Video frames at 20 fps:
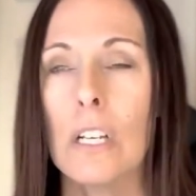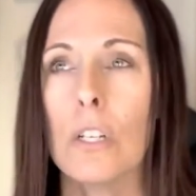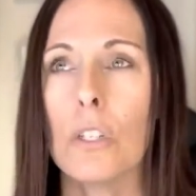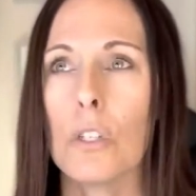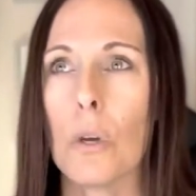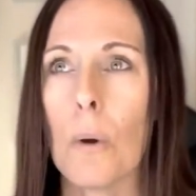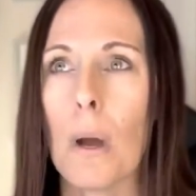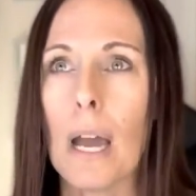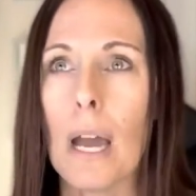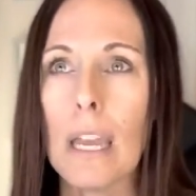
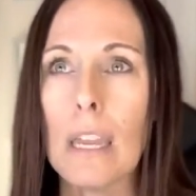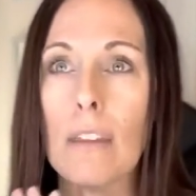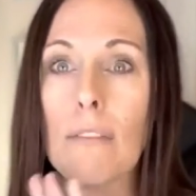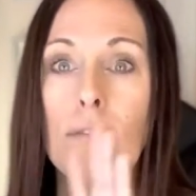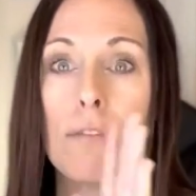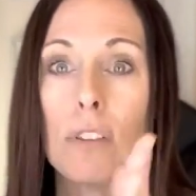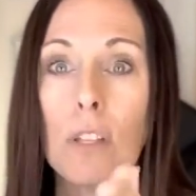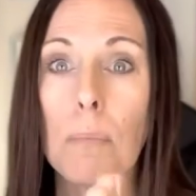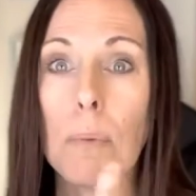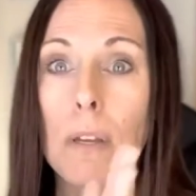So I can
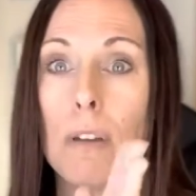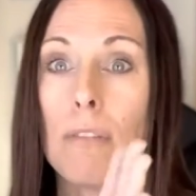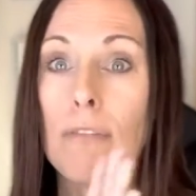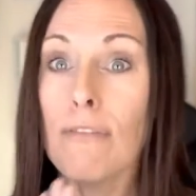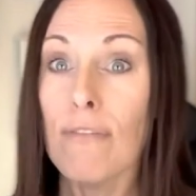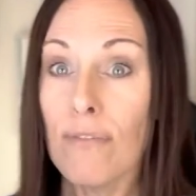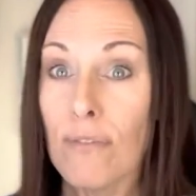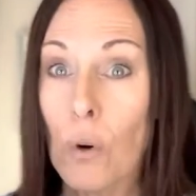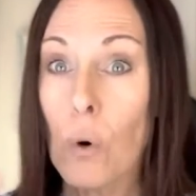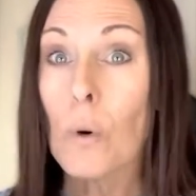flip it
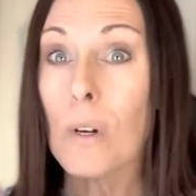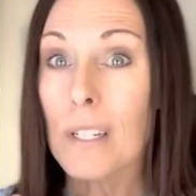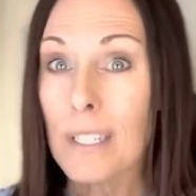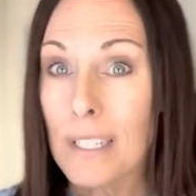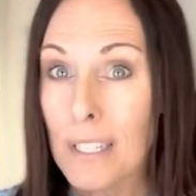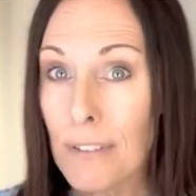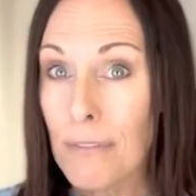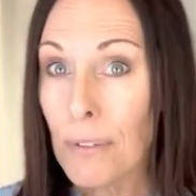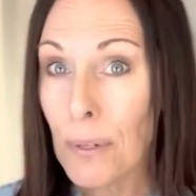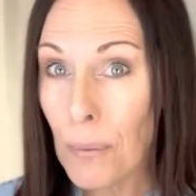four
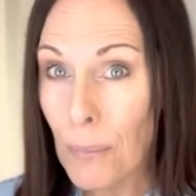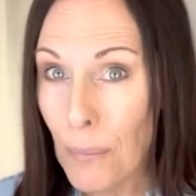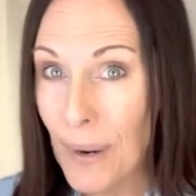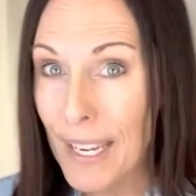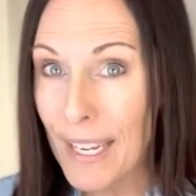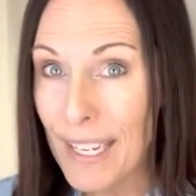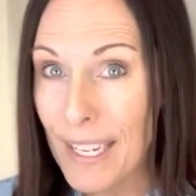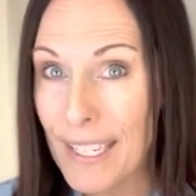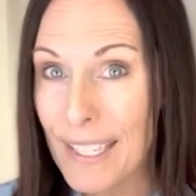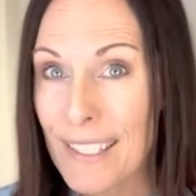different
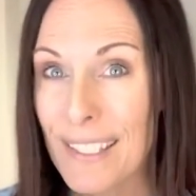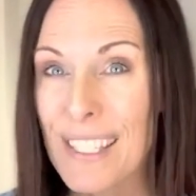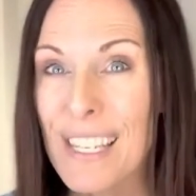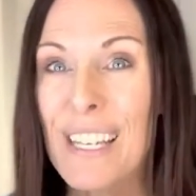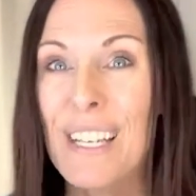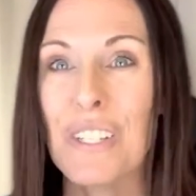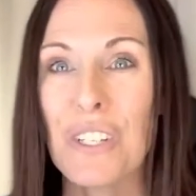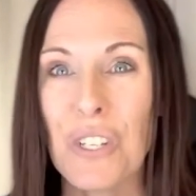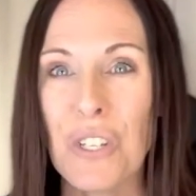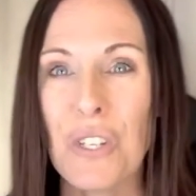ways
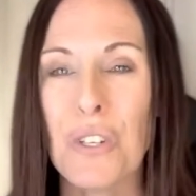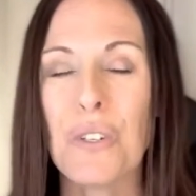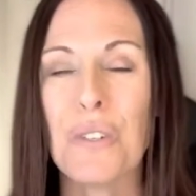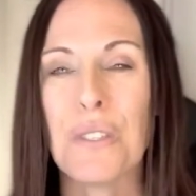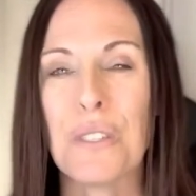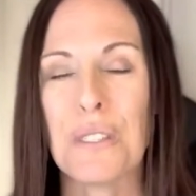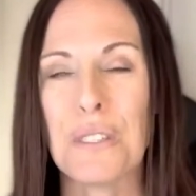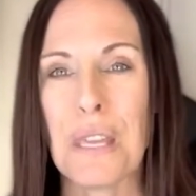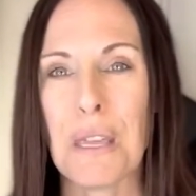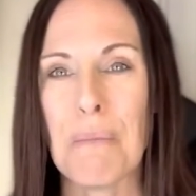to use
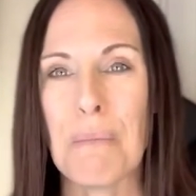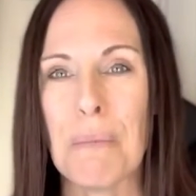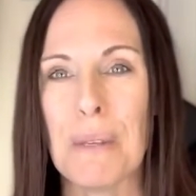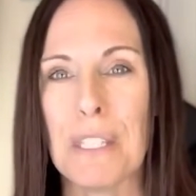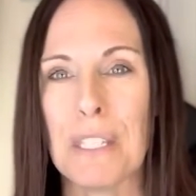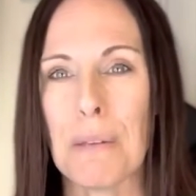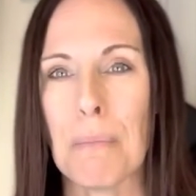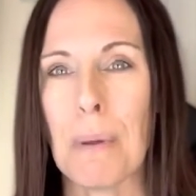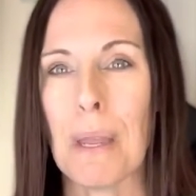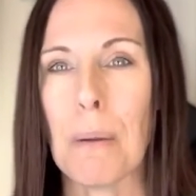the same
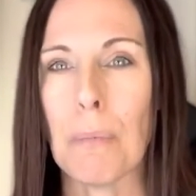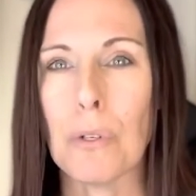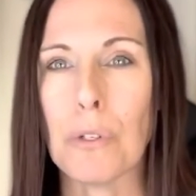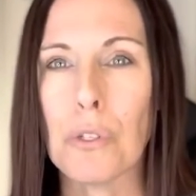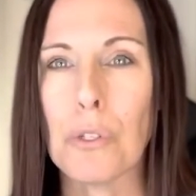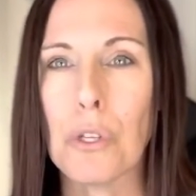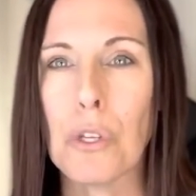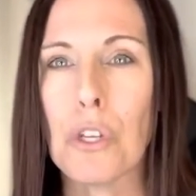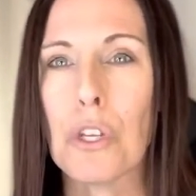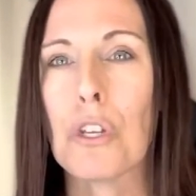piece of paper,
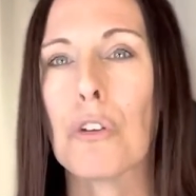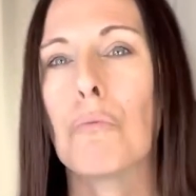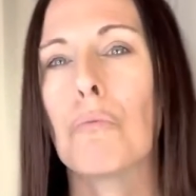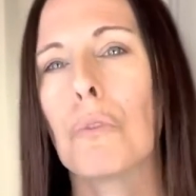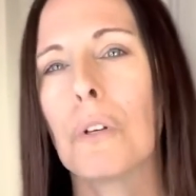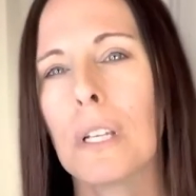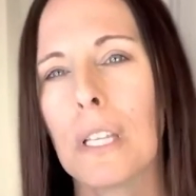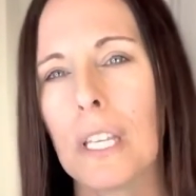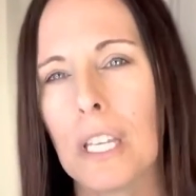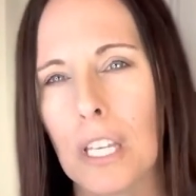so you can
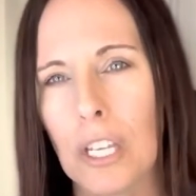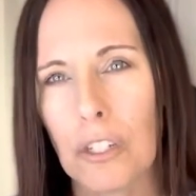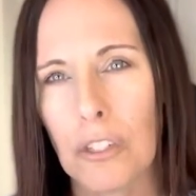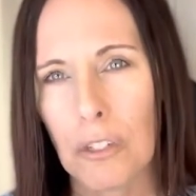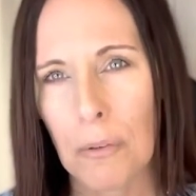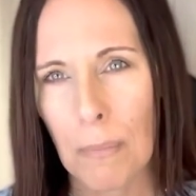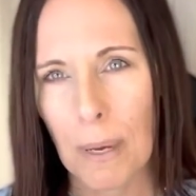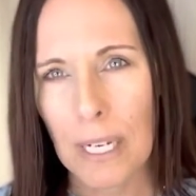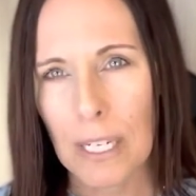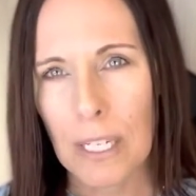really get
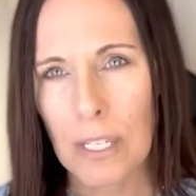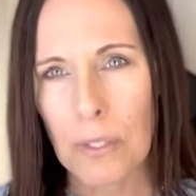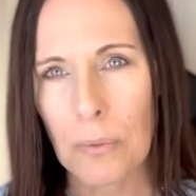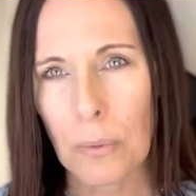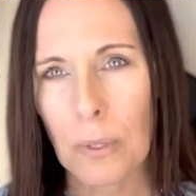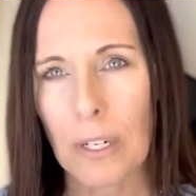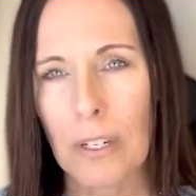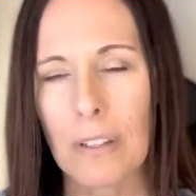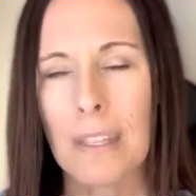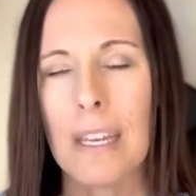your money's
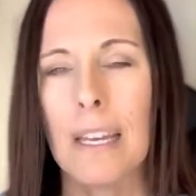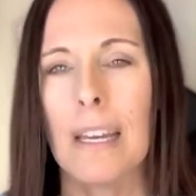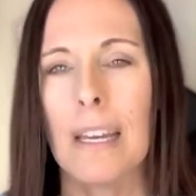worth.